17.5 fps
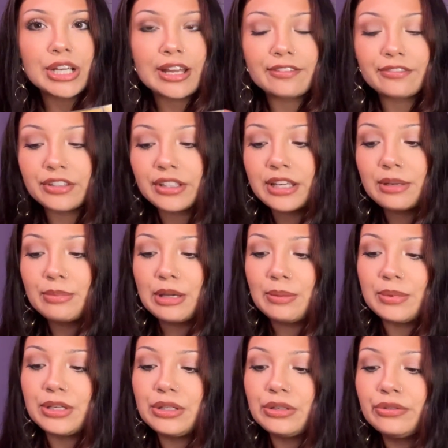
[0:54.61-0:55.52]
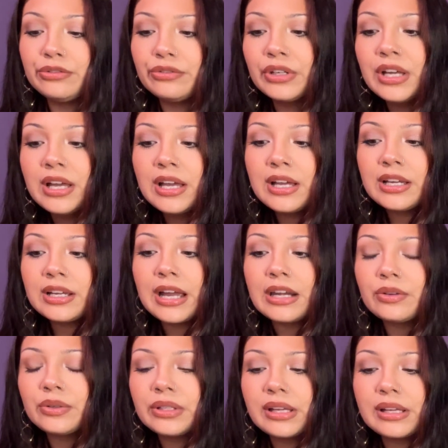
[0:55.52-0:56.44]
I feel like maybe you've kind
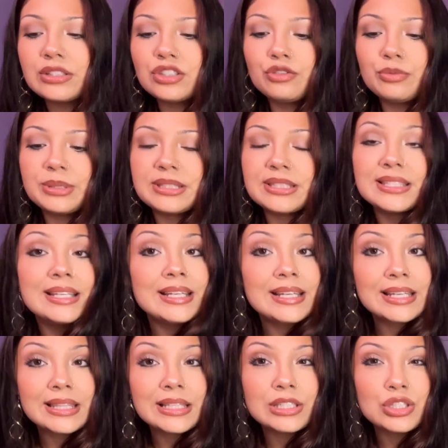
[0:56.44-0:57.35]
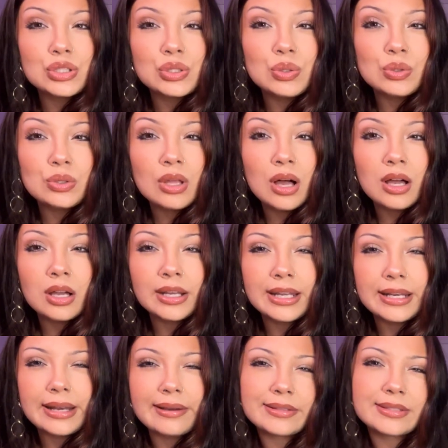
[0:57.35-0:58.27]
of realized you've been sitting in this too long,
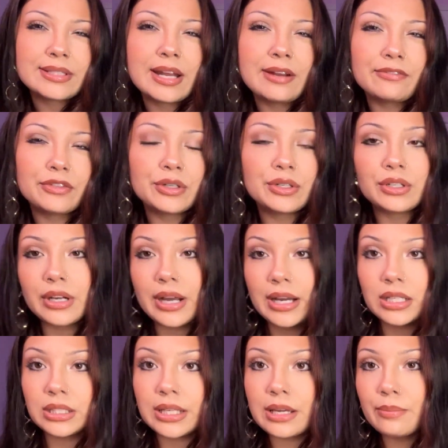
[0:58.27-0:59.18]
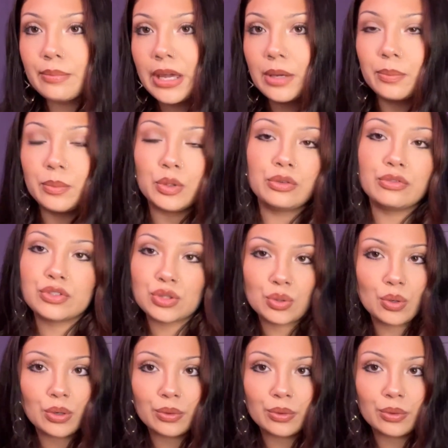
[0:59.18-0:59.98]
and now it's time for you to kind of like make moves